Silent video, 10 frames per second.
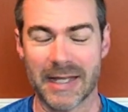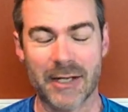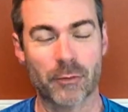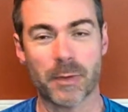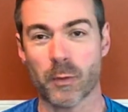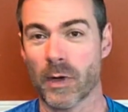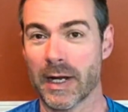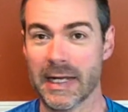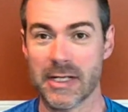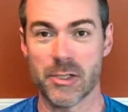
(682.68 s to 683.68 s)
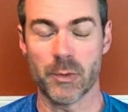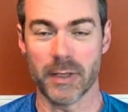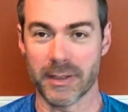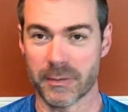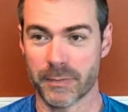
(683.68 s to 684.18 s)
I don't remember what age he
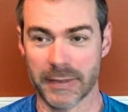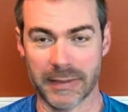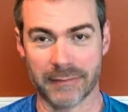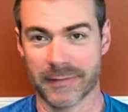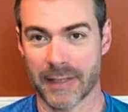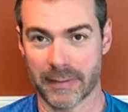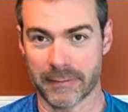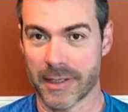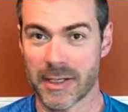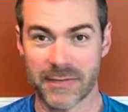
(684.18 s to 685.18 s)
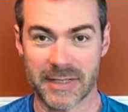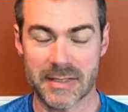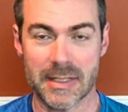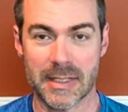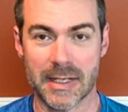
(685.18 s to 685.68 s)
was, but like not even a
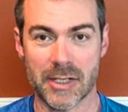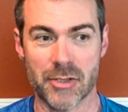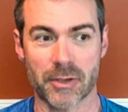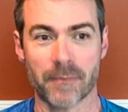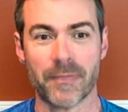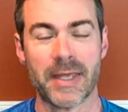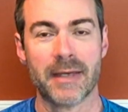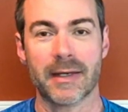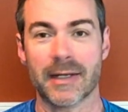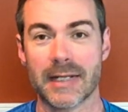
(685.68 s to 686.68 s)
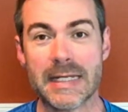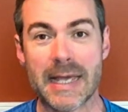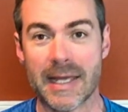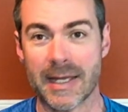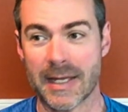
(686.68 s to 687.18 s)
teenager, and he
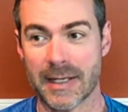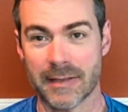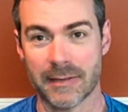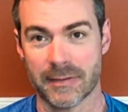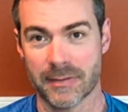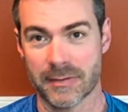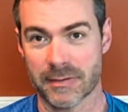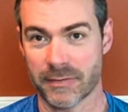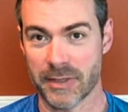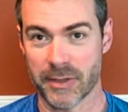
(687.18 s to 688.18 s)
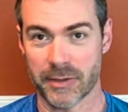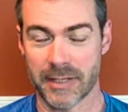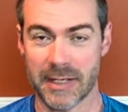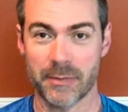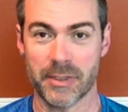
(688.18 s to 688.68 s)
had severe
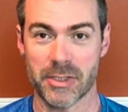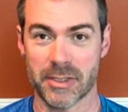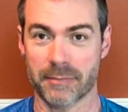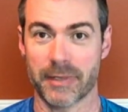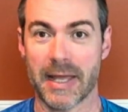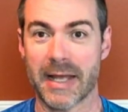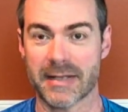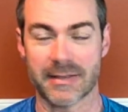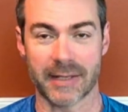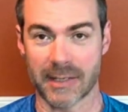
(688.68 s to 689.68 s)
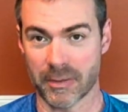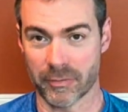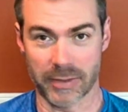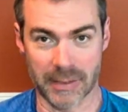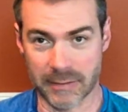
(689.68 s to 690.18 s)
damage and plaques in like
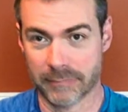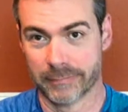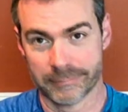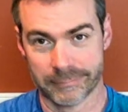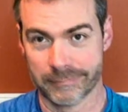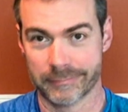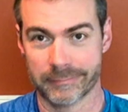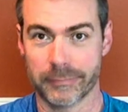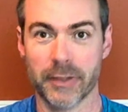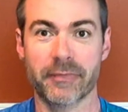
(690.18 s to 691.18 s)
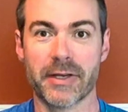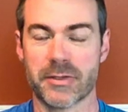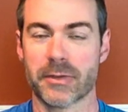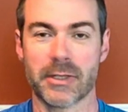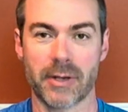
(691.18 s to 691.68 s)
every blood
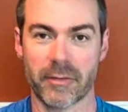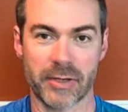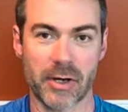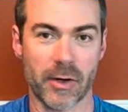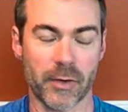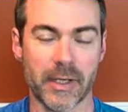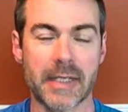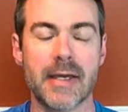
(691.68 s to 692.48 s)
vessel, every artery.